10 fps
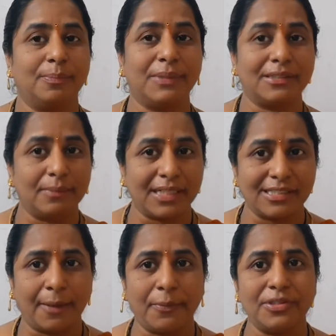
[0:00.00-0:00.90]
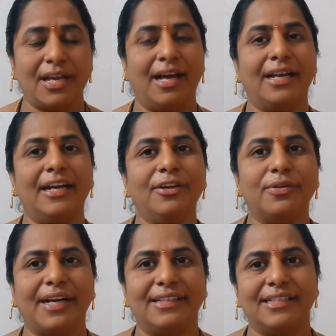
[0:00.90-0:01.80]
But suppose already you
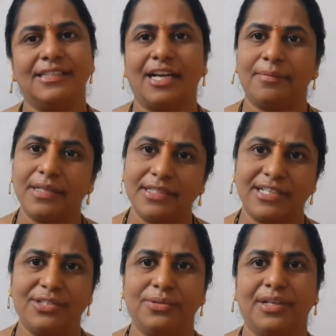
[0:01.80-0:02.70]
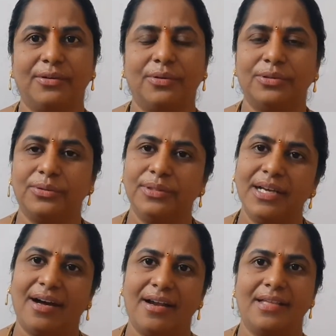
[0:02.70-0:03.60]
read this chapter, just you can go through the
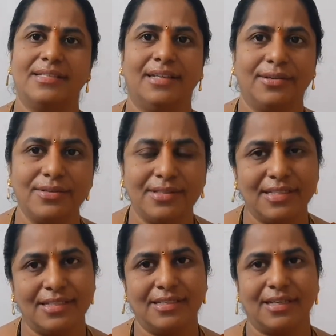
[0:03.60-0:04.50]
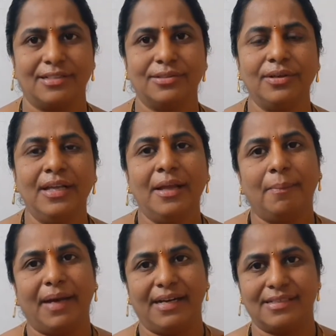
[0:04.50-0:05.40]
all SAQs. This is also
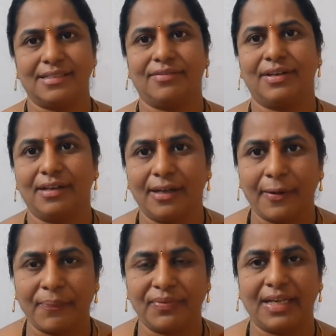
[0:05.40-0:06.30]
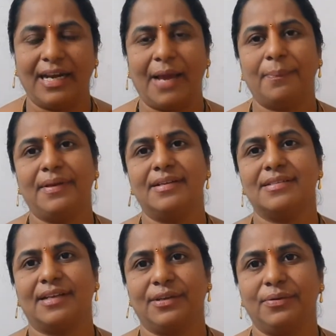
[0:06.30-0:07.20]
Biot-Savart law, then Ampere
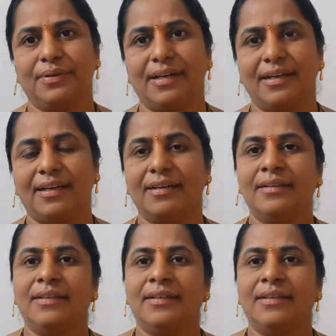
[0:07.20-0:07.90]
circuited law,